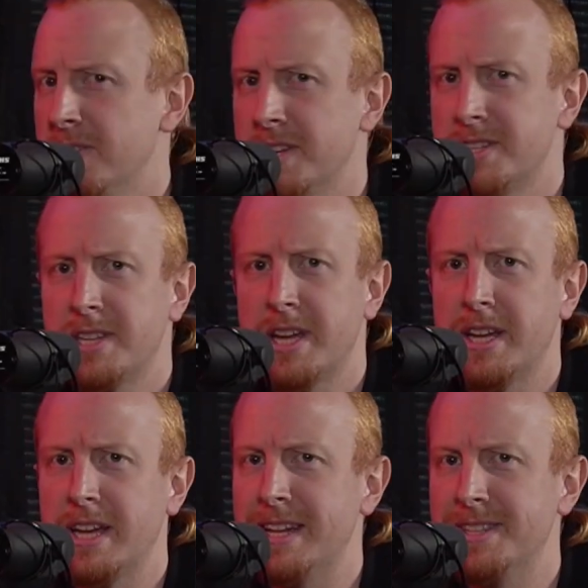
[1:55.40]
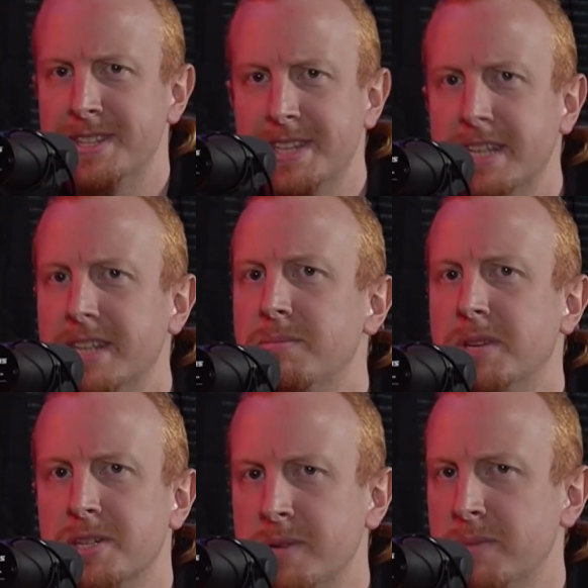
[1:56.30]
say it's needed
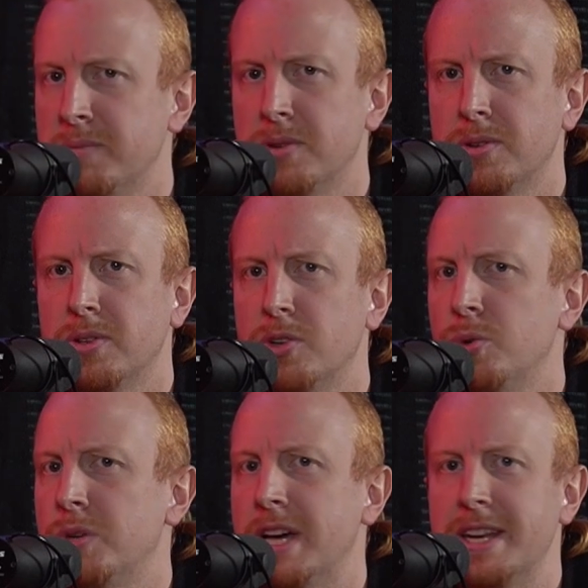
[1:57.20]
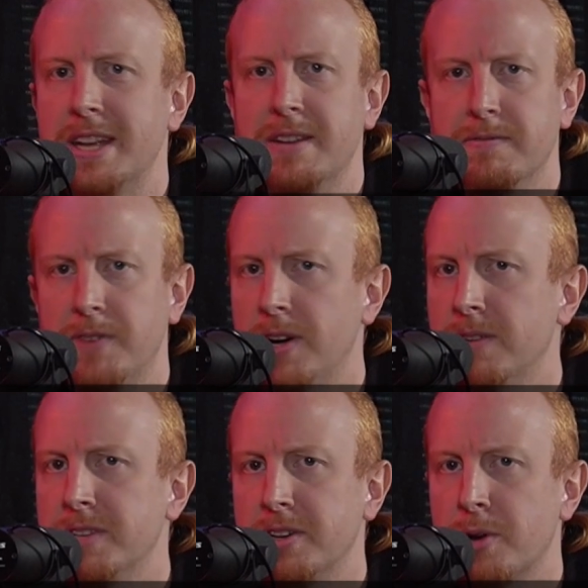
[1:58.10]
because people who get
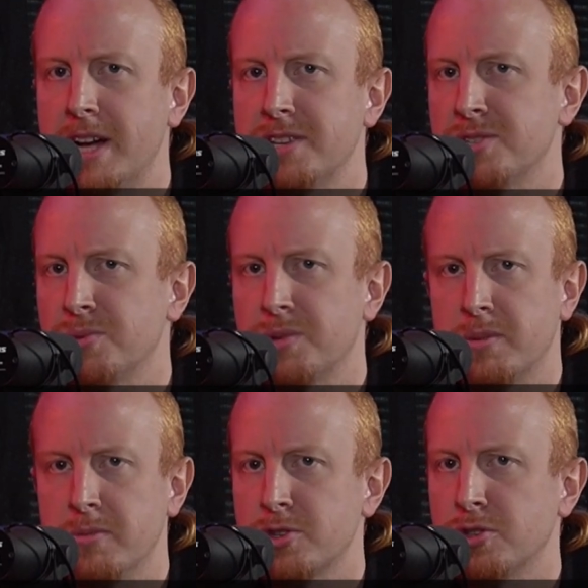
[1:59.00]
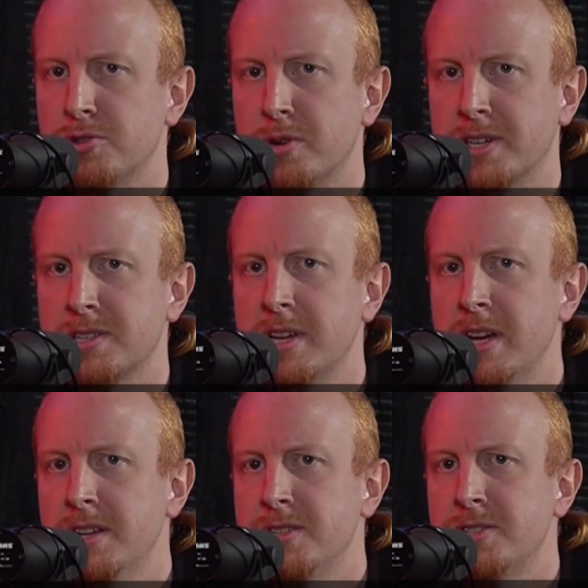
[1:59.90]
involved in crashes with commercial trucks
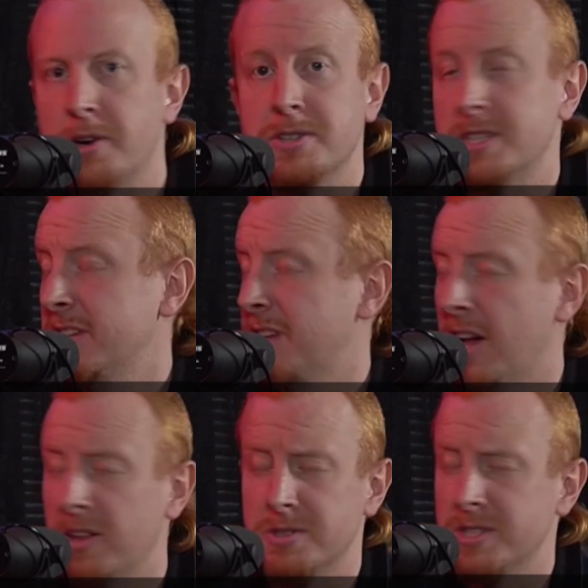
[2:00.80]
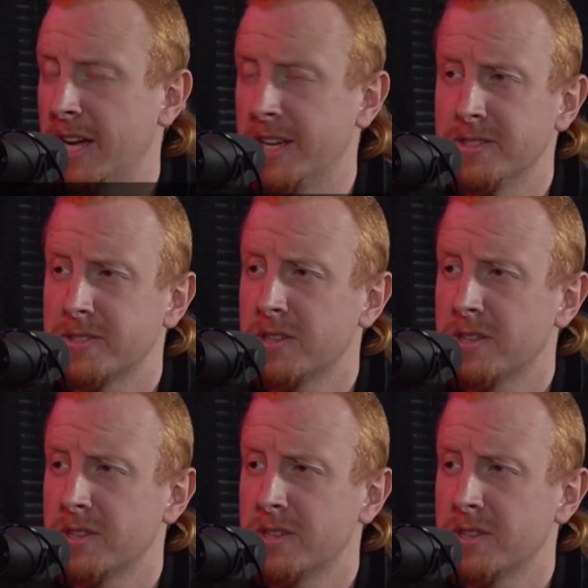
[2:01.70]
start seeing dollar signs.